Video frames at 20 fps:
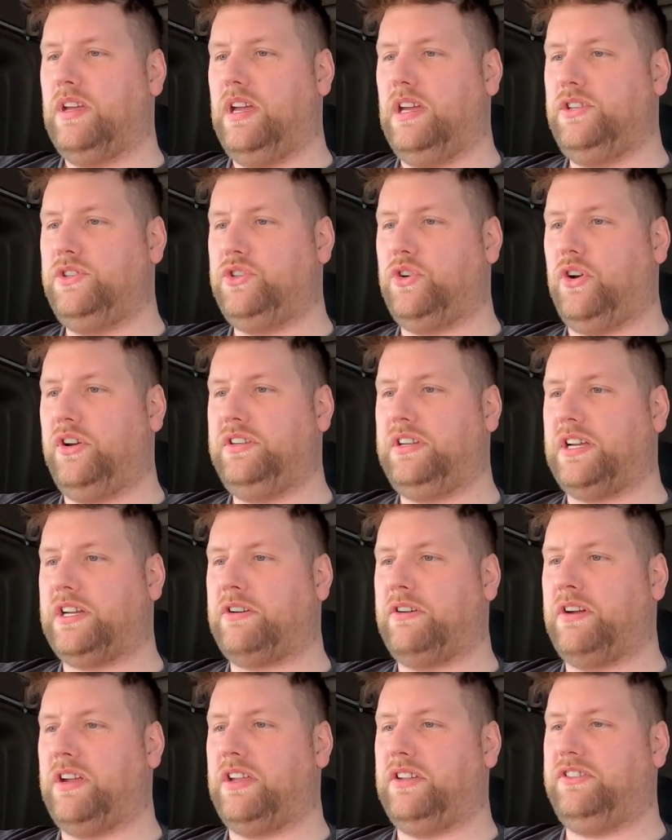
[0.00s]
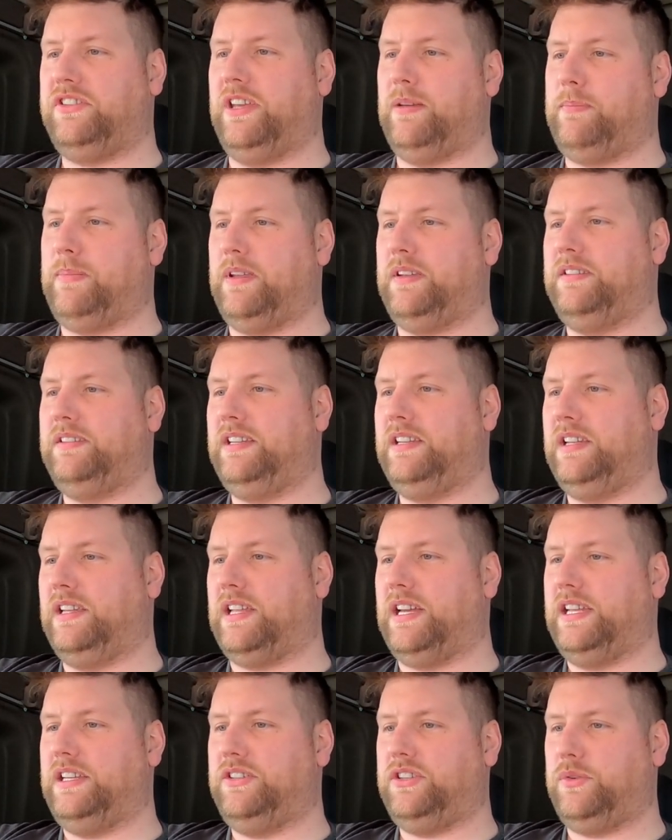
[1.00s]
enjoyed aggregate tipping, didn't
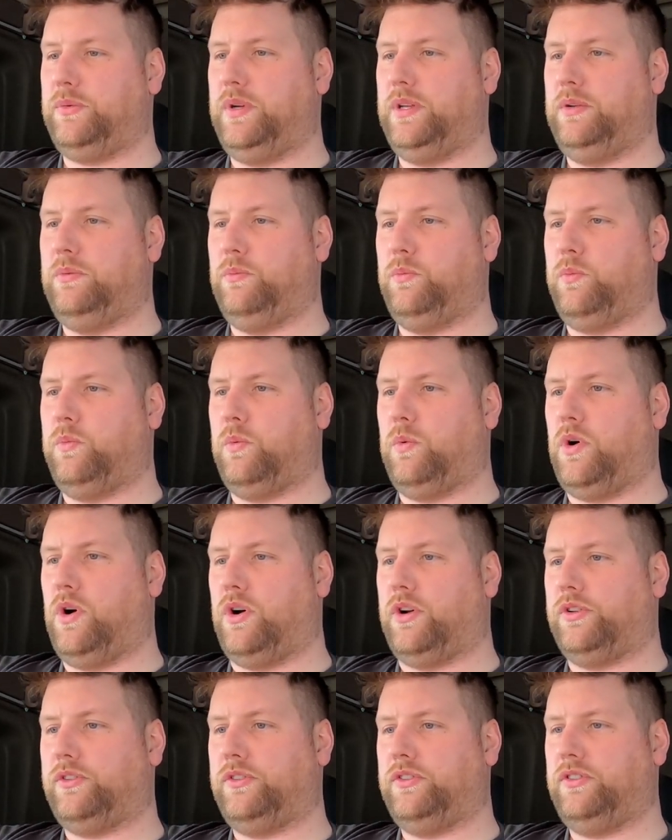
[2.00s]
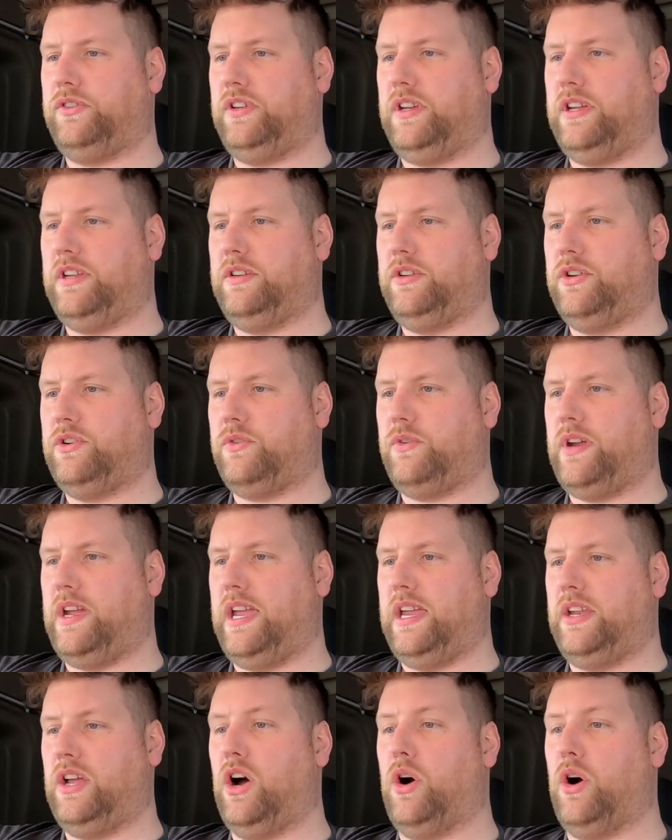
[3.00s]
like doing what and grain.